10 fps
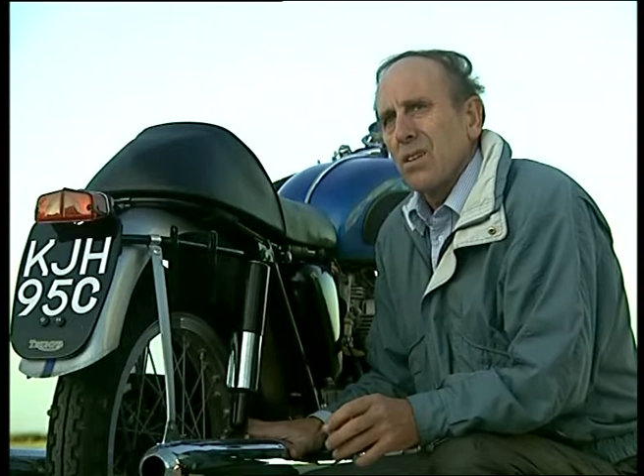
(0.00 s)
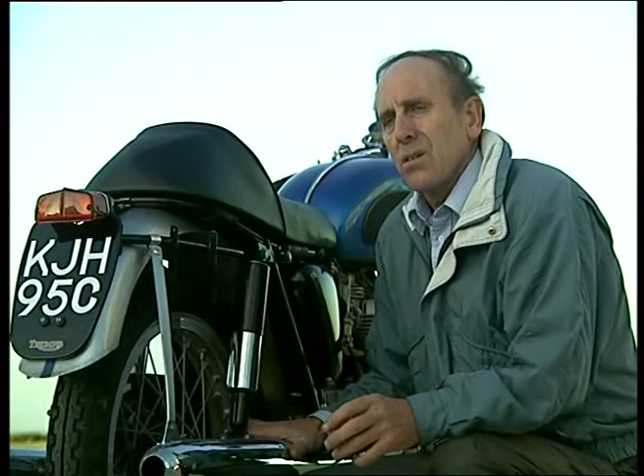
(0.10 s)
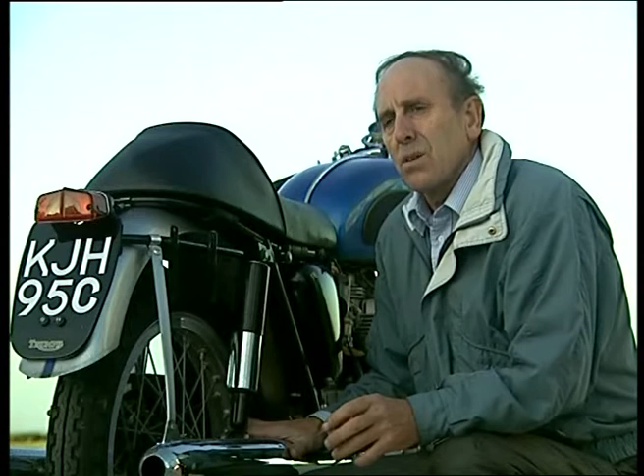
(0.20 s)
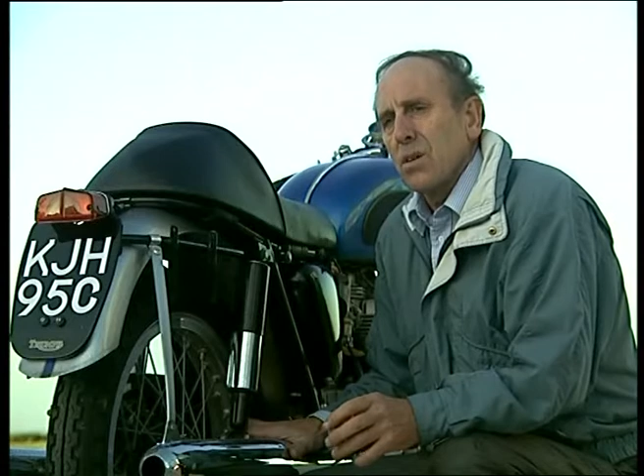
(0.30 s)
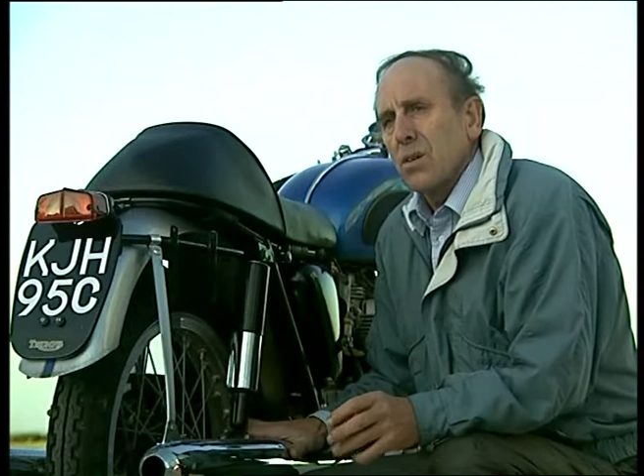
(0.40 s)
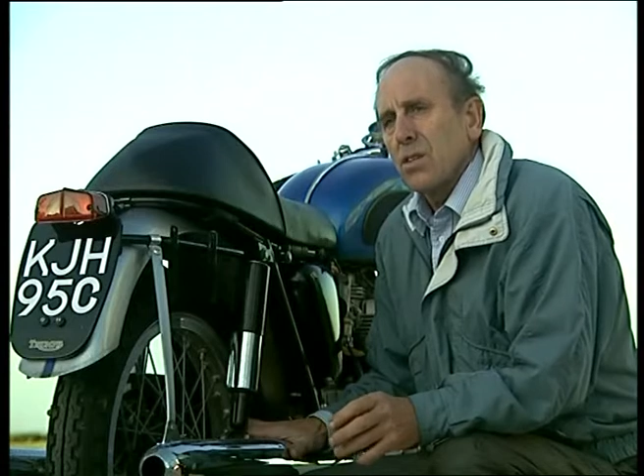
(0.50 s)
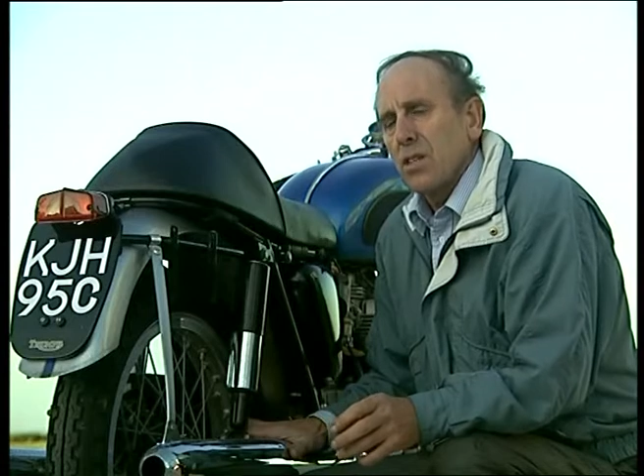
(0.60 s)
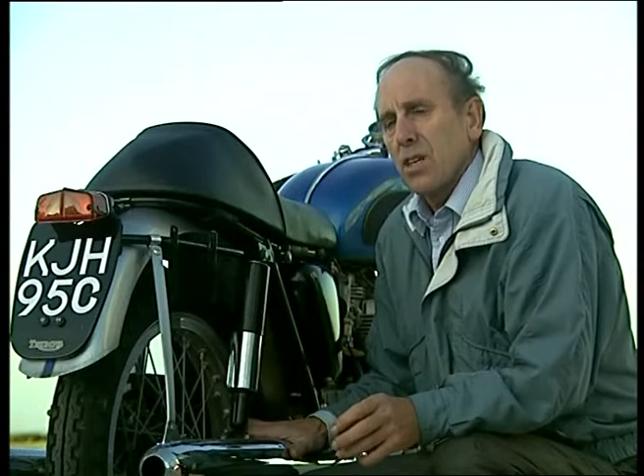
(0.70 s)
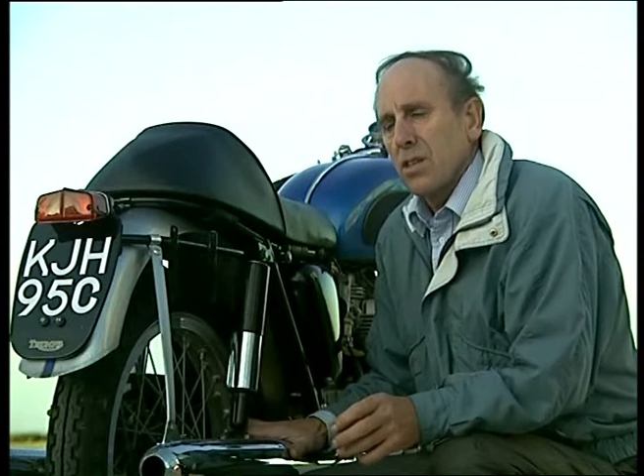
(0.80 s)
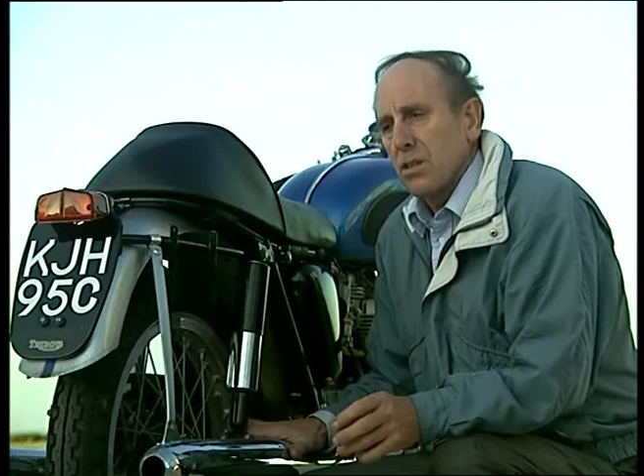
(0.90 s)
Although they
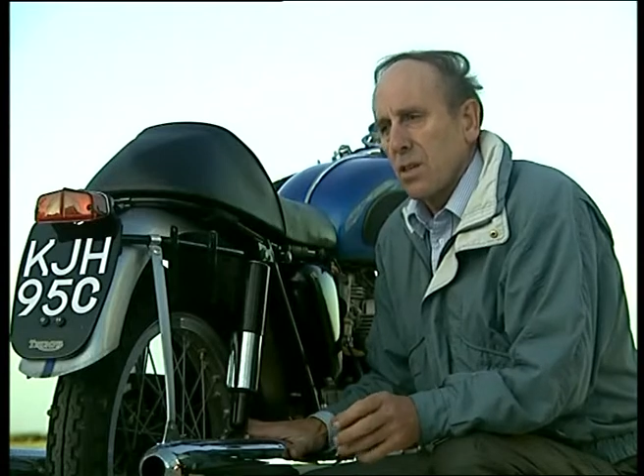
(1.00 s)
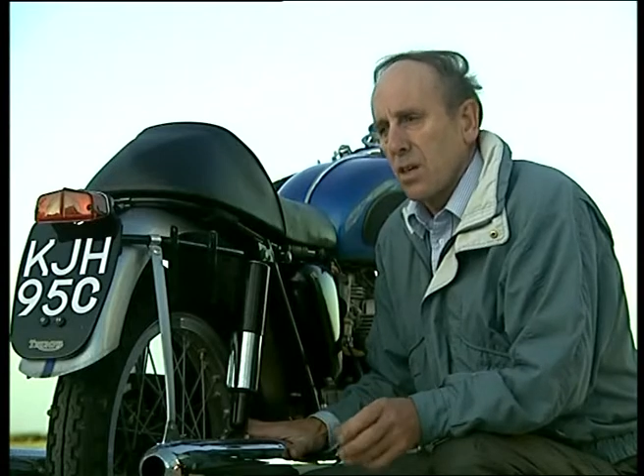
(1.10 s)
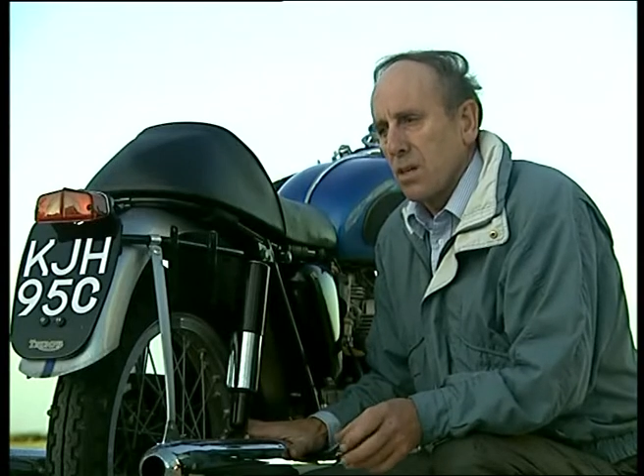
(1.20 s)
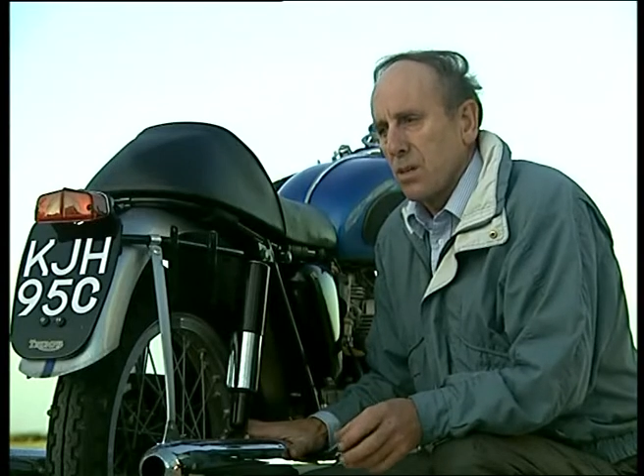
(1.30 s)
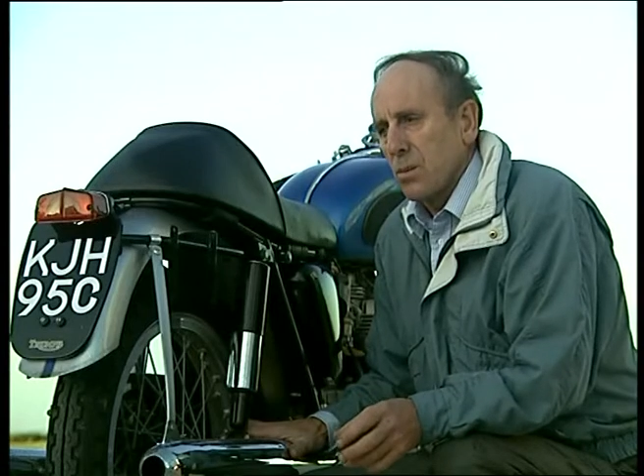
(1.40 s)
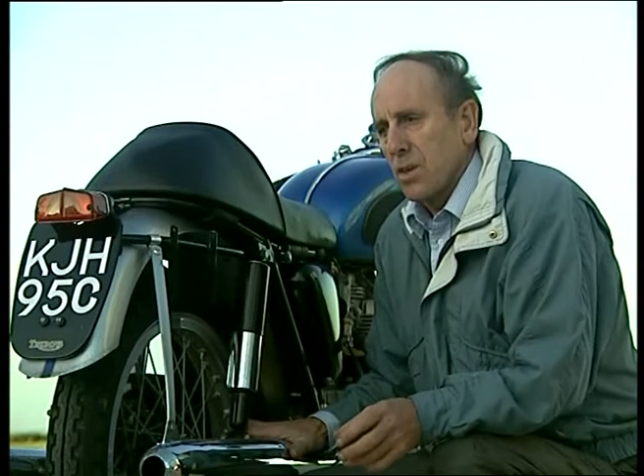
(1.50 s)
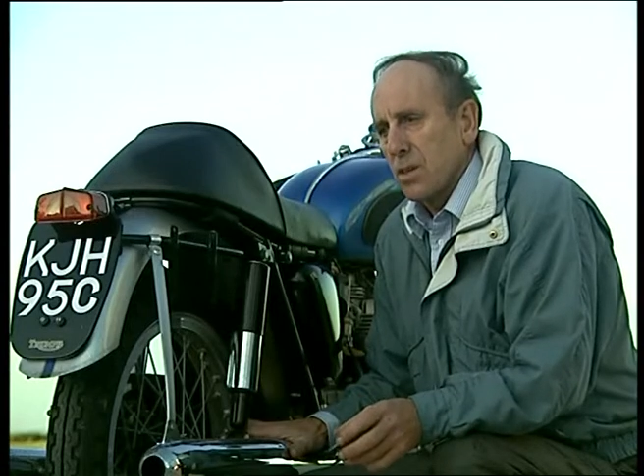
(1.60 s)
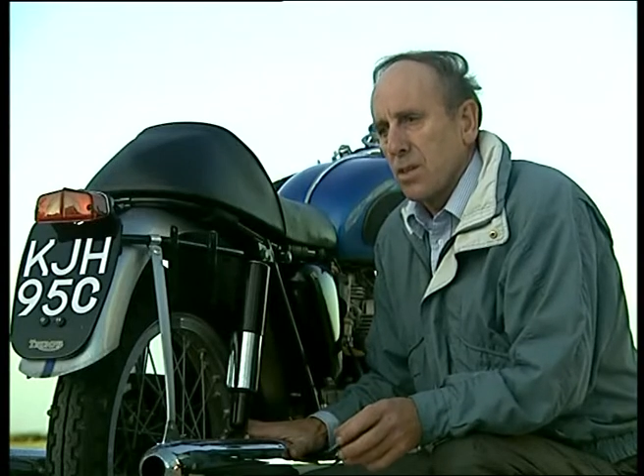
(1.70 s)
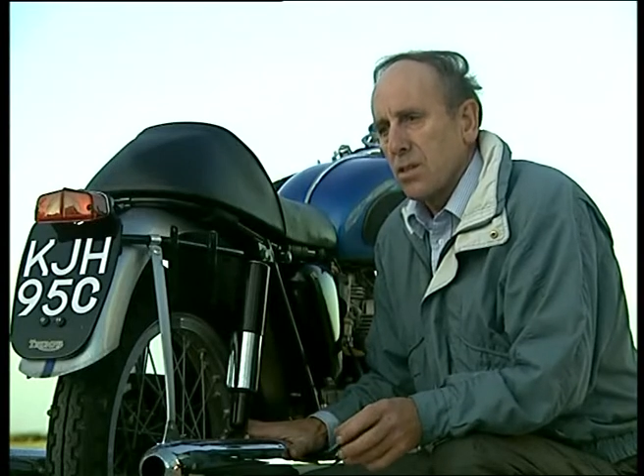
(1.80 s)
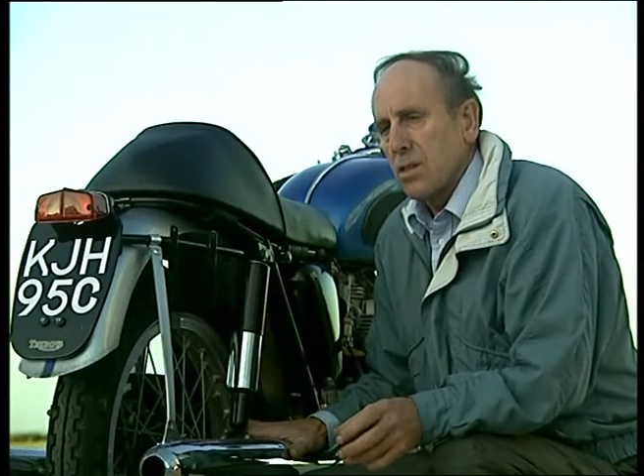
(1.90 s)
stayed on line well
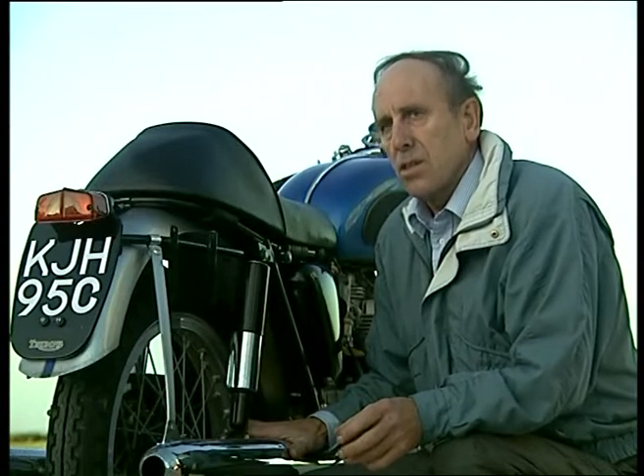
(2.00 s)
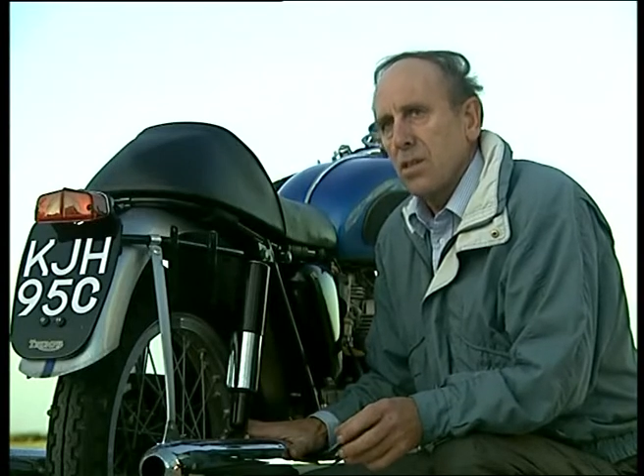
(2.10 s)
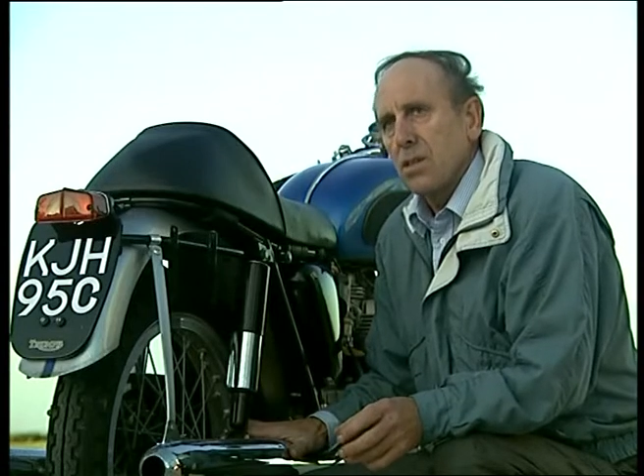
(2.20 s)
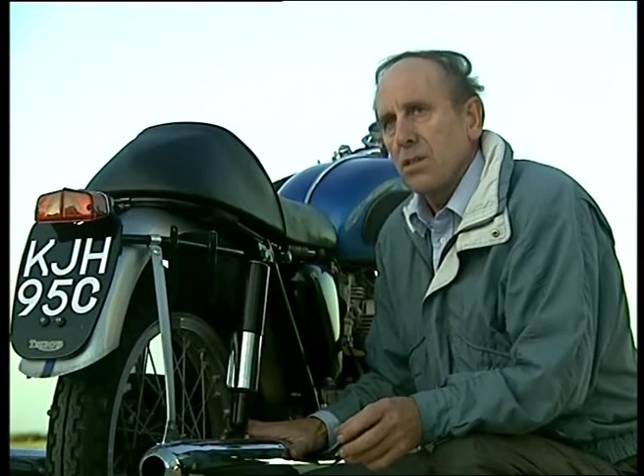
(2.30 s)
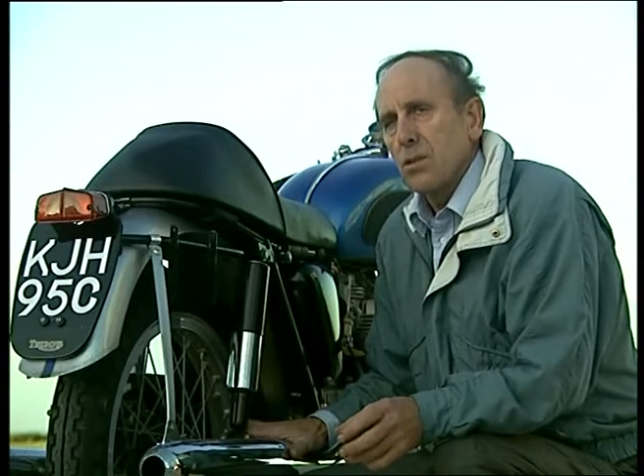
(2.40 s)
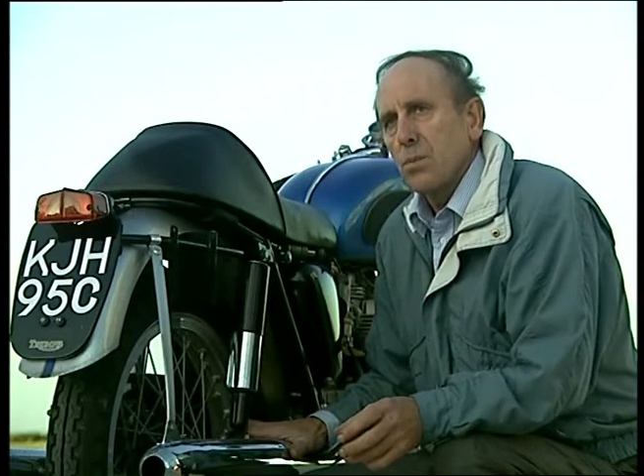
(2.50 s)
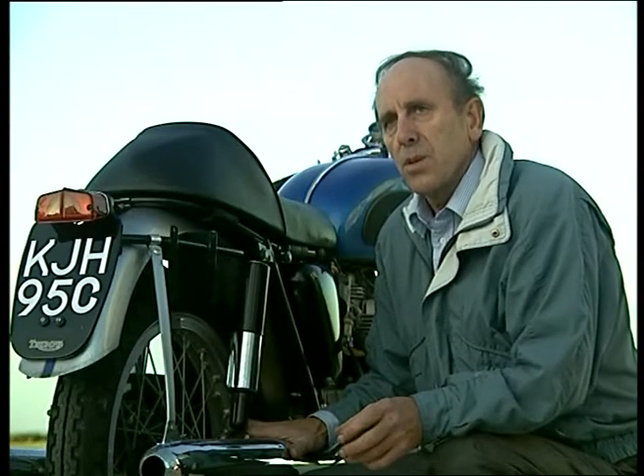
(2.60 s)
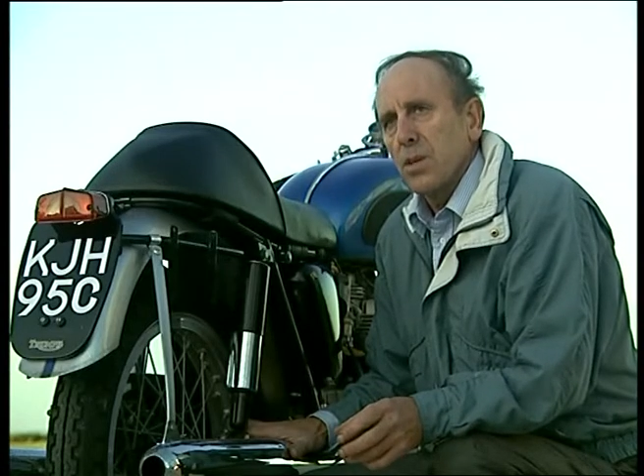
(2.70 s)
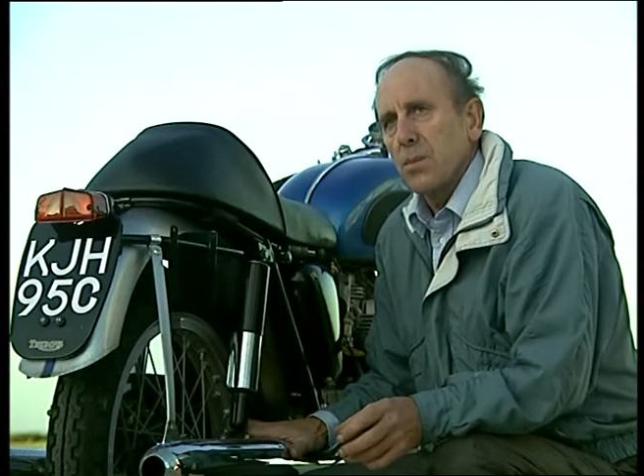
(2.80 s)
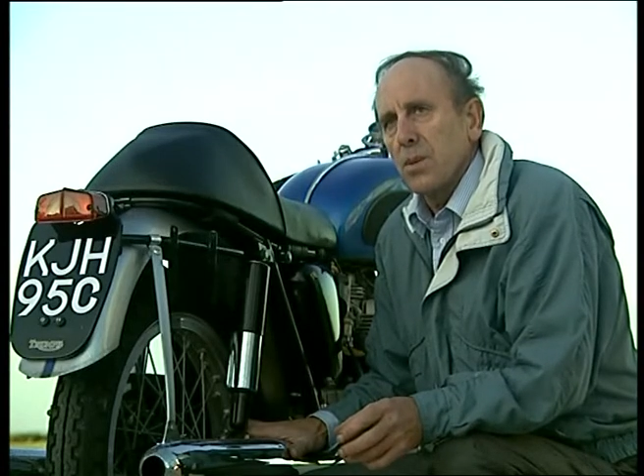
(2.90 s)
and steered
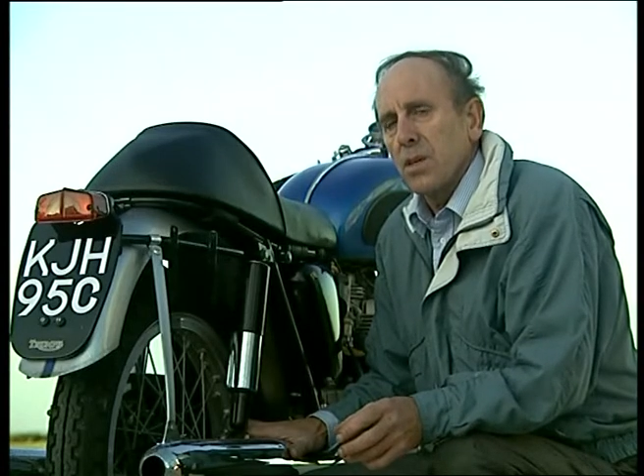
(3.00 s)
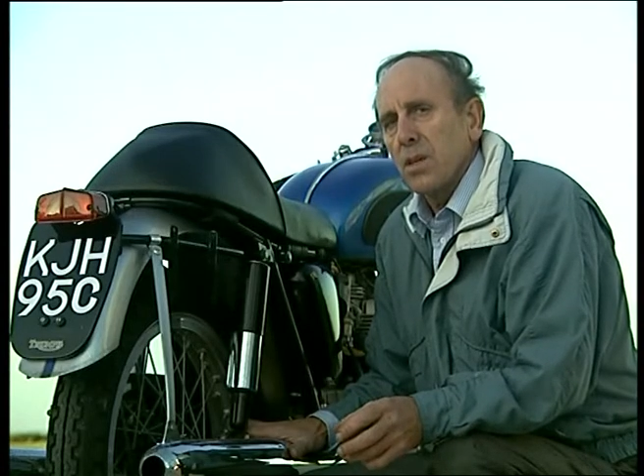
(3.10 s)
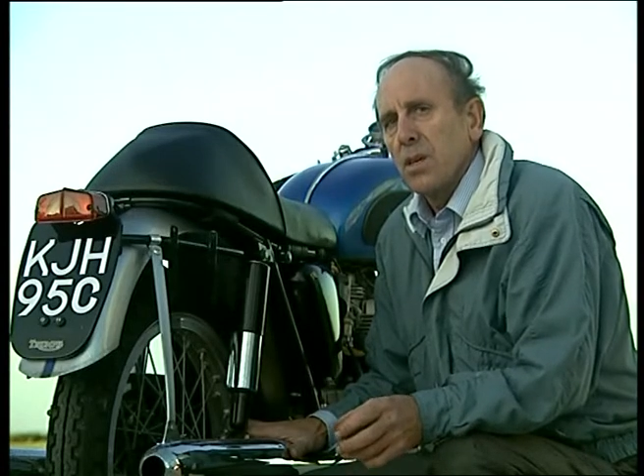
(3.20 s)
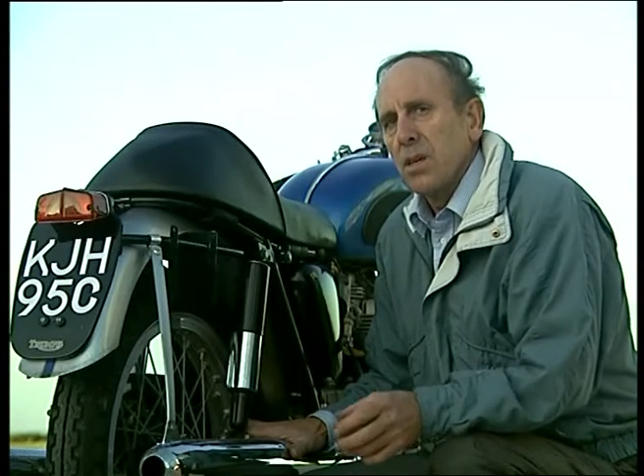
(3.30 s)
superbly,